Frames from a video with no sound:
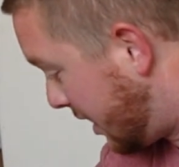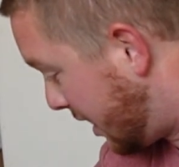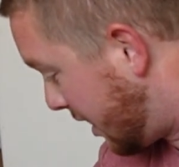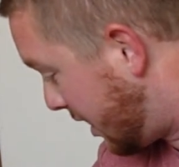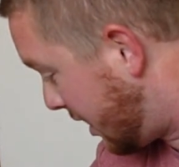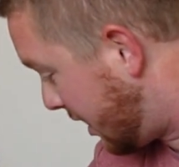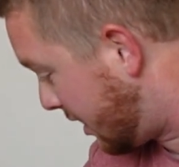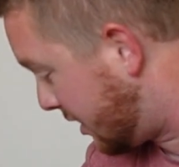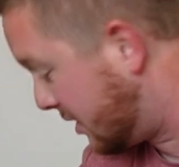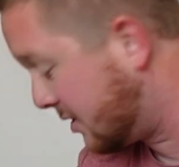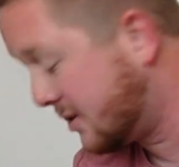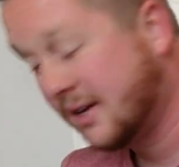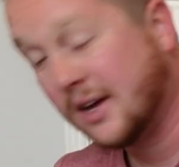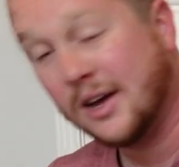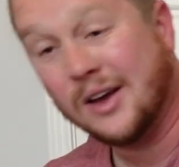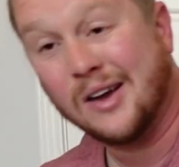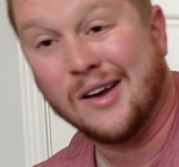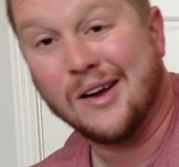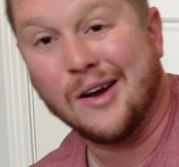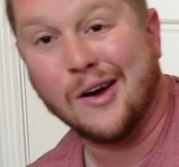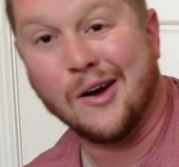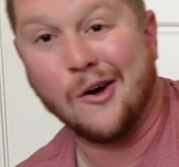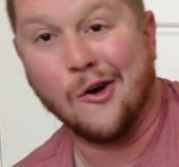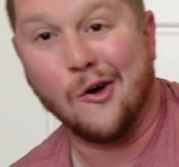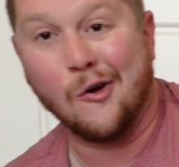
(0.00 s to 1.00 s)
and
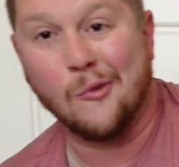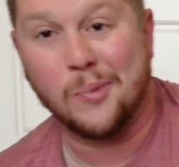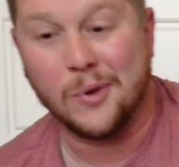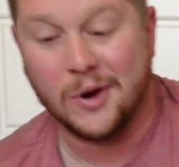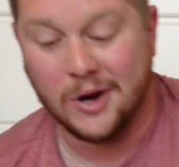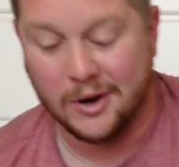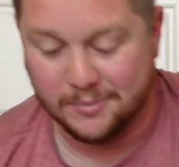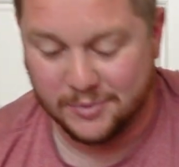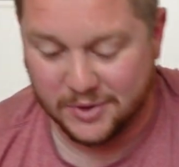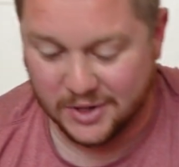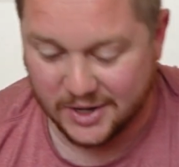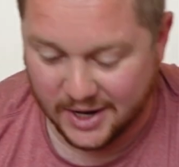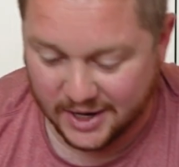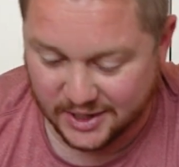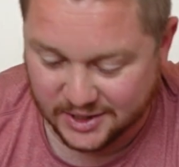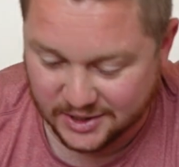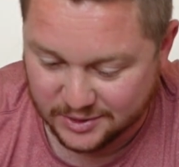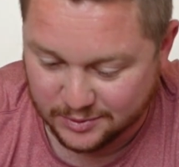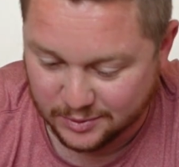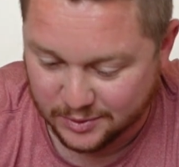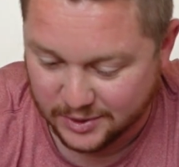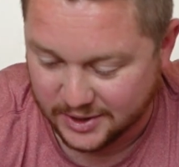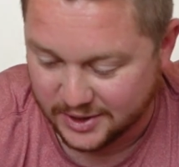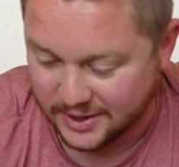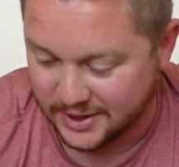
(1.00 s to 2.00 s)
open up the
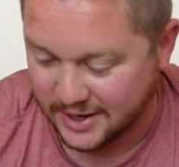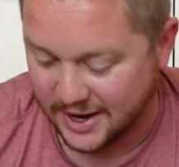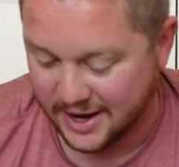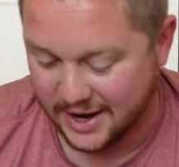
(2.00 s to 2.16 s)
next one